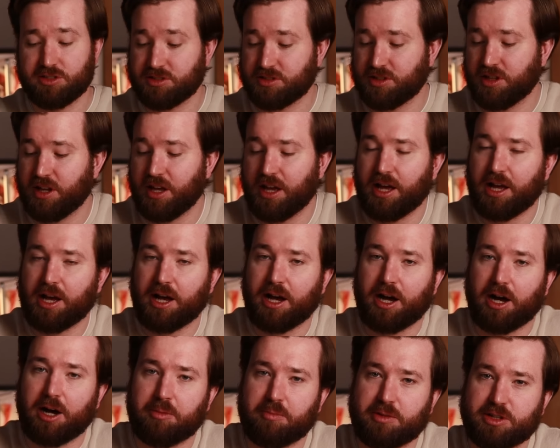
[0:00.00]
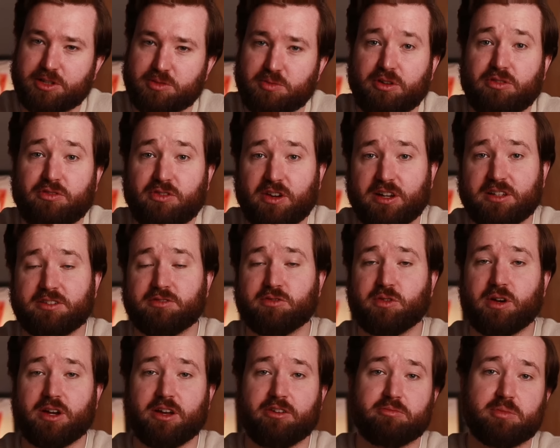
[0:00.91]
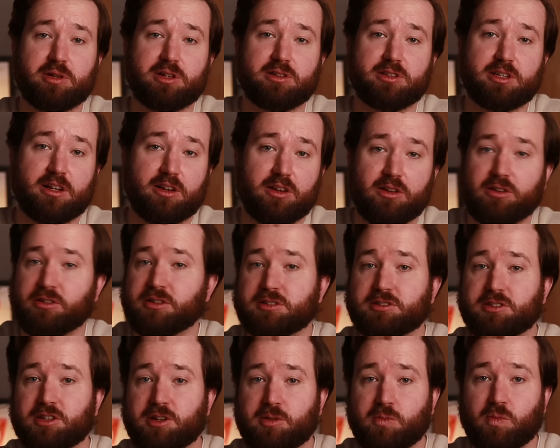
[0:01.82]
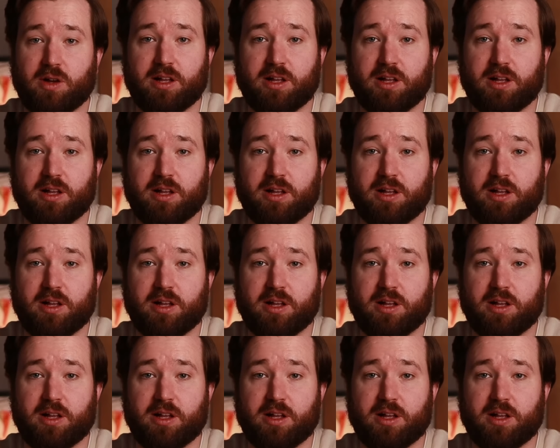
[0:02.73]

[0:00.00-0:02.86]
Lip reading: just a much more effective way of building longer term